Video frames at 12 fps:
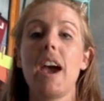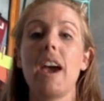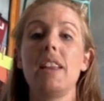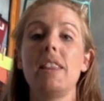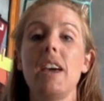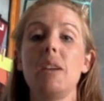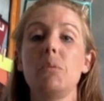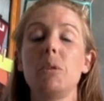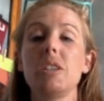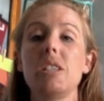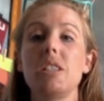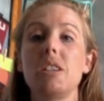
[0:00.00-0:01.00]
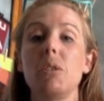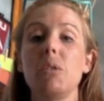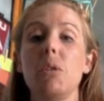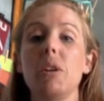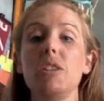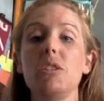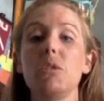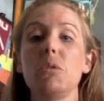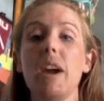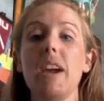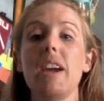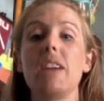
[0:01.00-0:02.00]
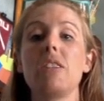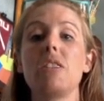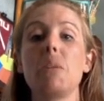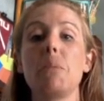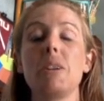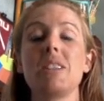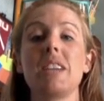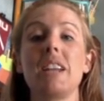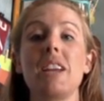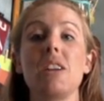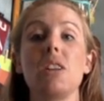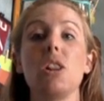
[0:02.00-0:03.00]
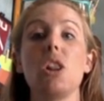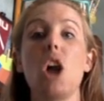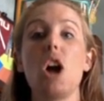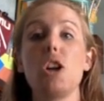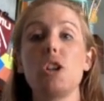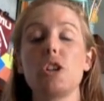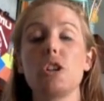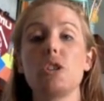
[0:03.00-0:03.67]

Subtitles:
and then we're still going to the right and our number is getting larger,